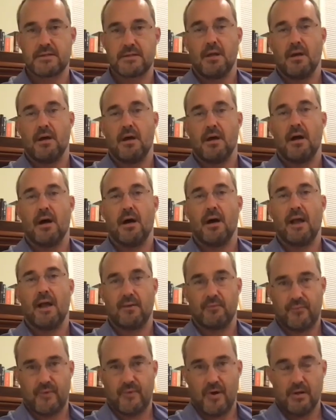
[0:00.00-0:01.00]

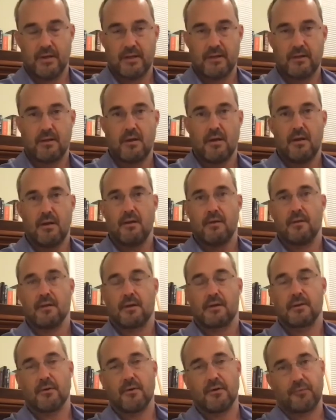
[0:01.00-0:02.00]
and falling. The
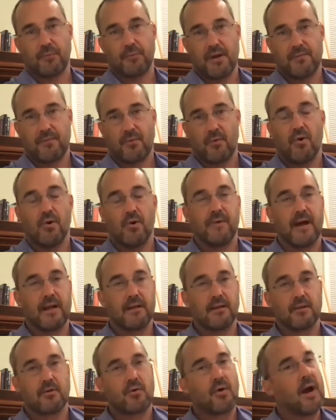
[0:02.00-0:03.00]
clearance rate for all
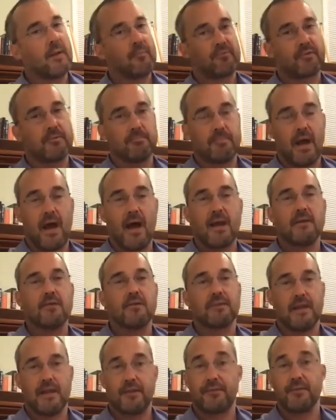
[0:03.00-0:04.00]
violent crimes combined
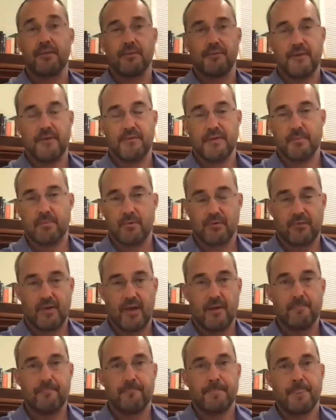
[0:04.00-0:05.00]
is less than
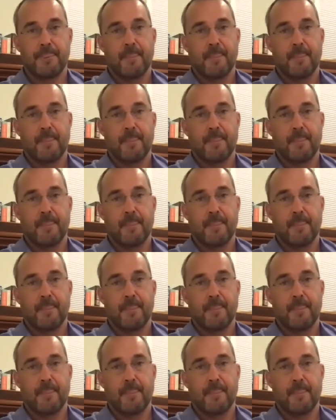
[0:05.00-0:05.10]
50%,